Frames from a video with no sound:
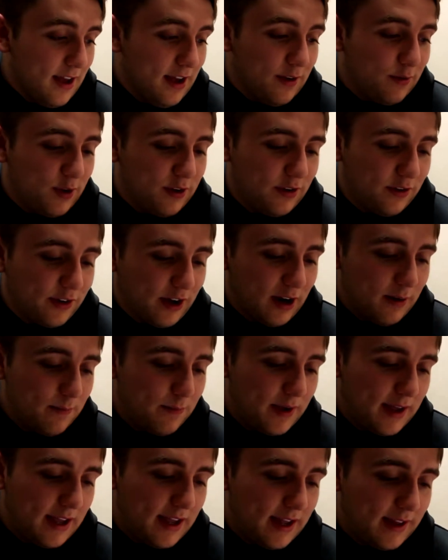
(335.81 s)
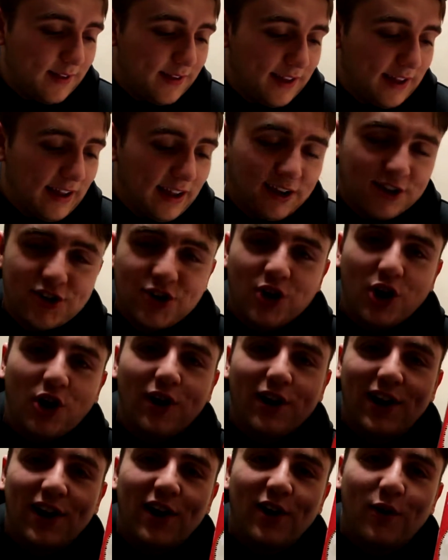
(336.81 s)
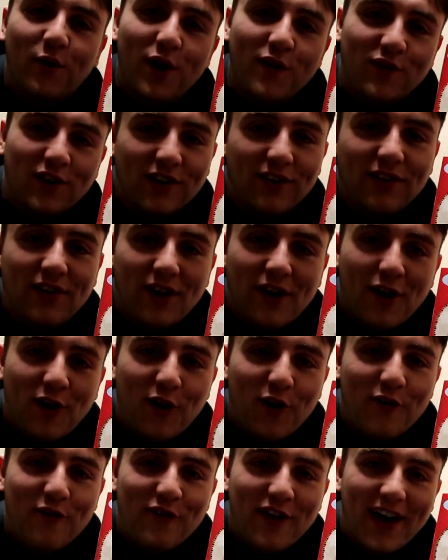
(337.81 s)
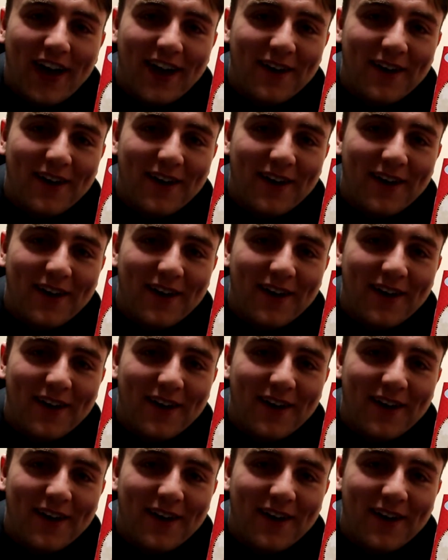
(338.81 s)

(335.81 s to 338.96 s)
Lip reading: So this is going to be the chocolate equivalent of